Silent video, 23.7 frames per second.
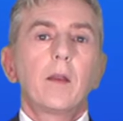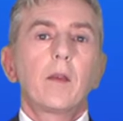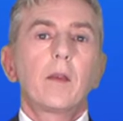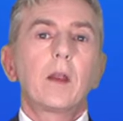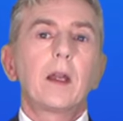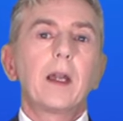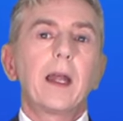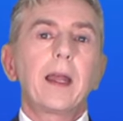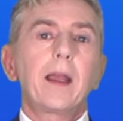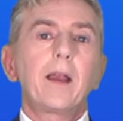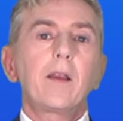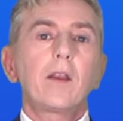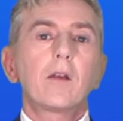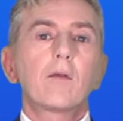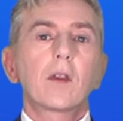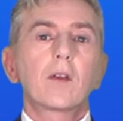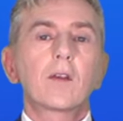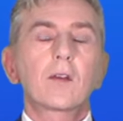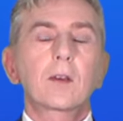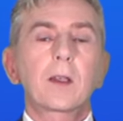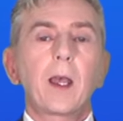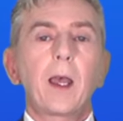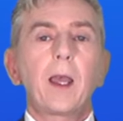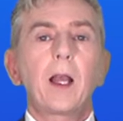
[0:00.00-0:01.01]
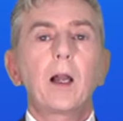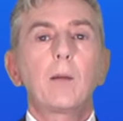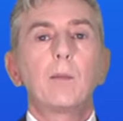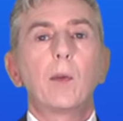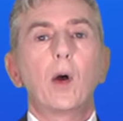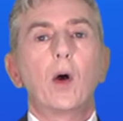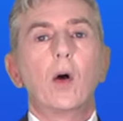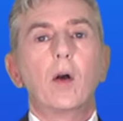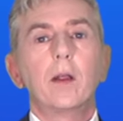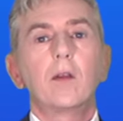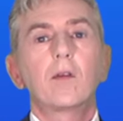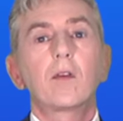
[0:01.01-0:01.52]
The length of the scale
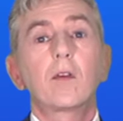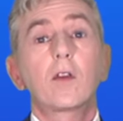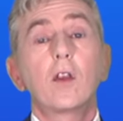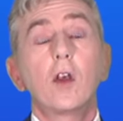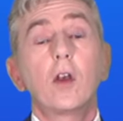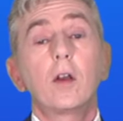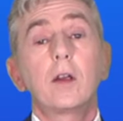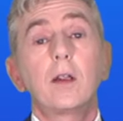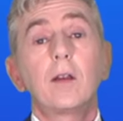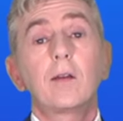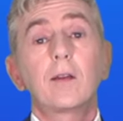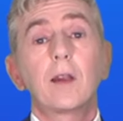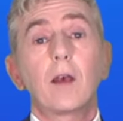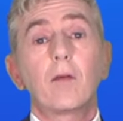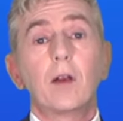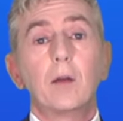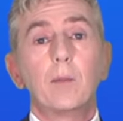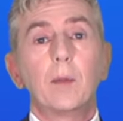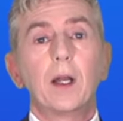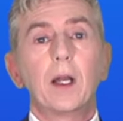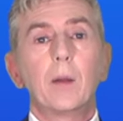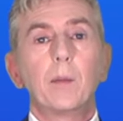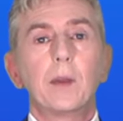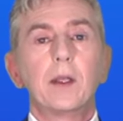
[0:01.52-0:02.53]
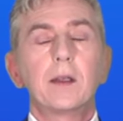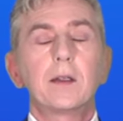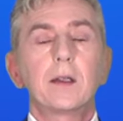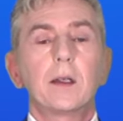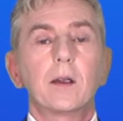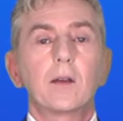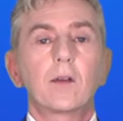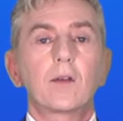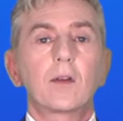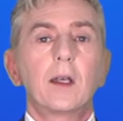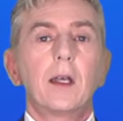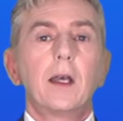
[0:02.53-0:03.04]
bar is 37
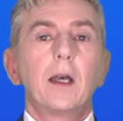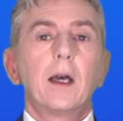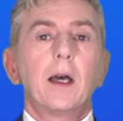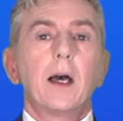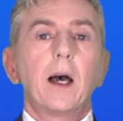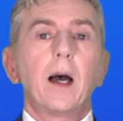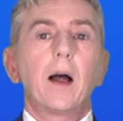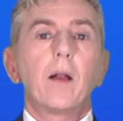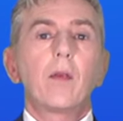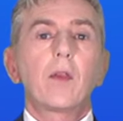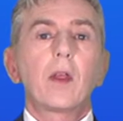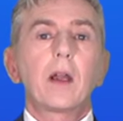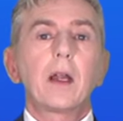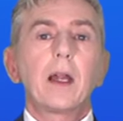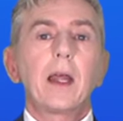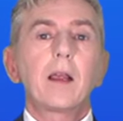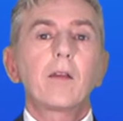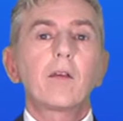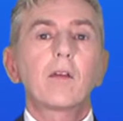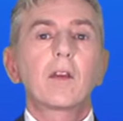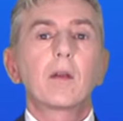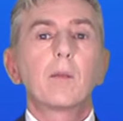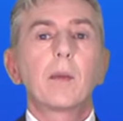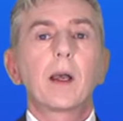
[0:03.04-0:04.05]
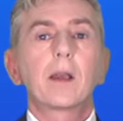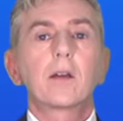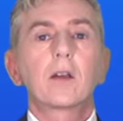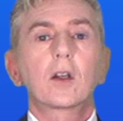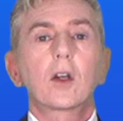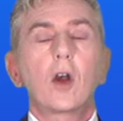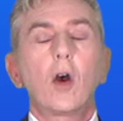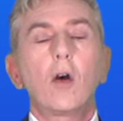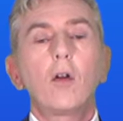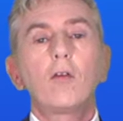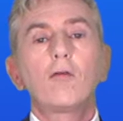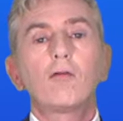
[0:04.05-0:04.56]
millimeters, and the length of the
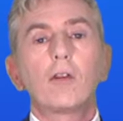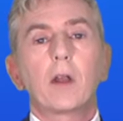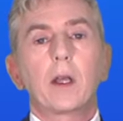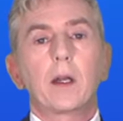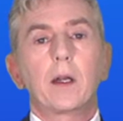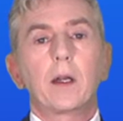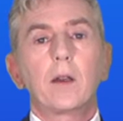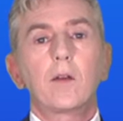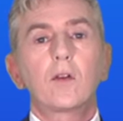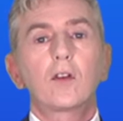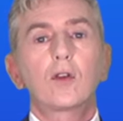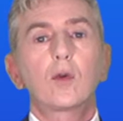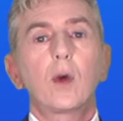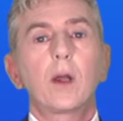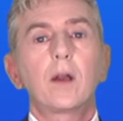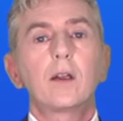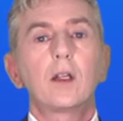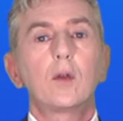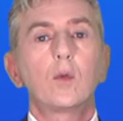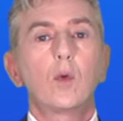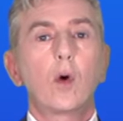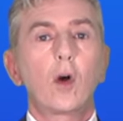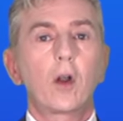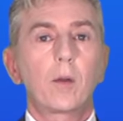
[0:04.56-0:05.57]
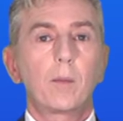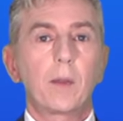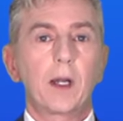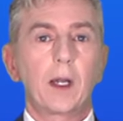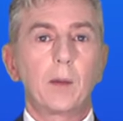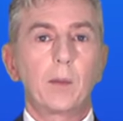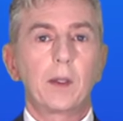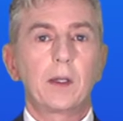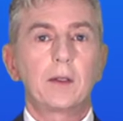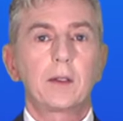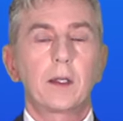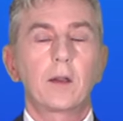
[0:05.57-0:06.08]
mitochondrion is 21
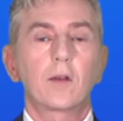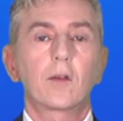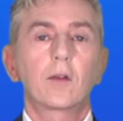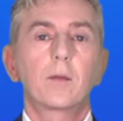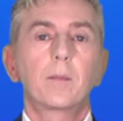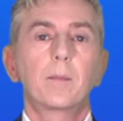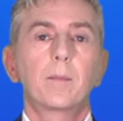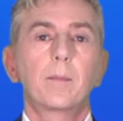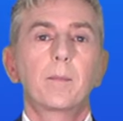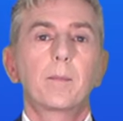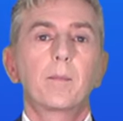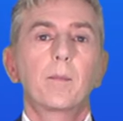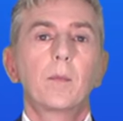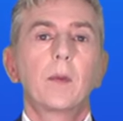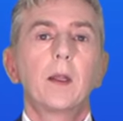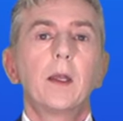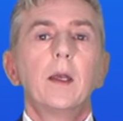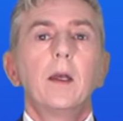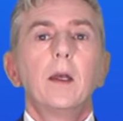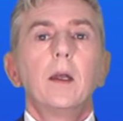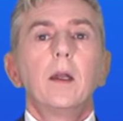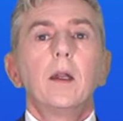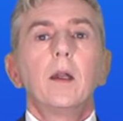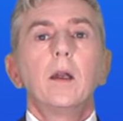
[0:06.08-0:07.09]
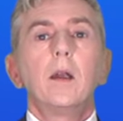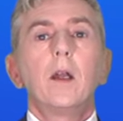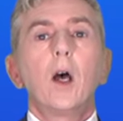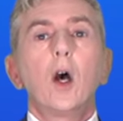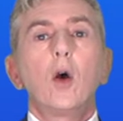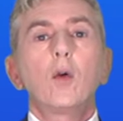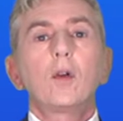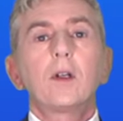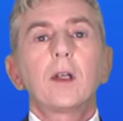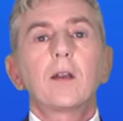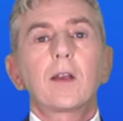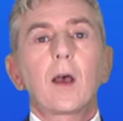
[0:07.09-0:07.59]
millimeters.
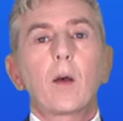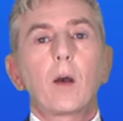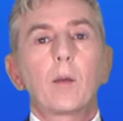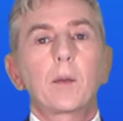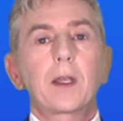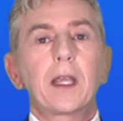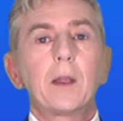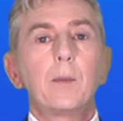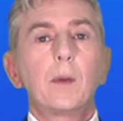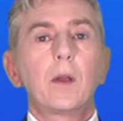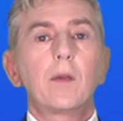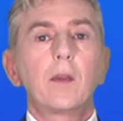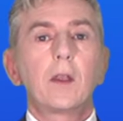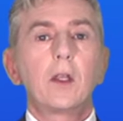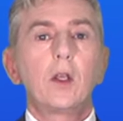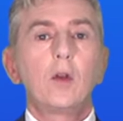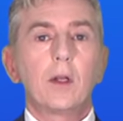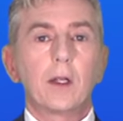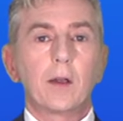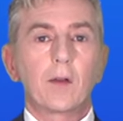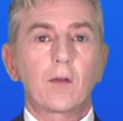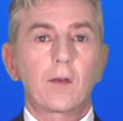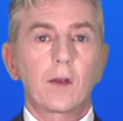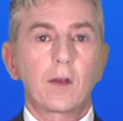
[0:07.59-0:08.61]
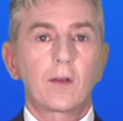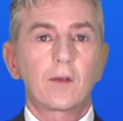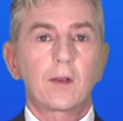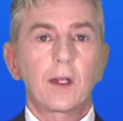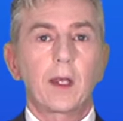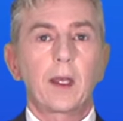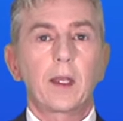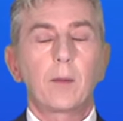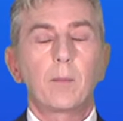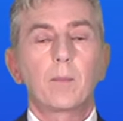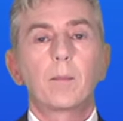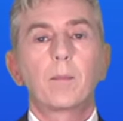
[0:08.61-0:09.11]
Notice how I'm keeping the units the
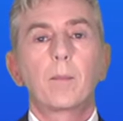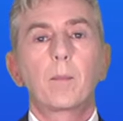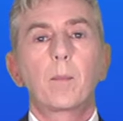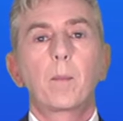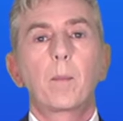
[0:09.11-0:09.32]
same.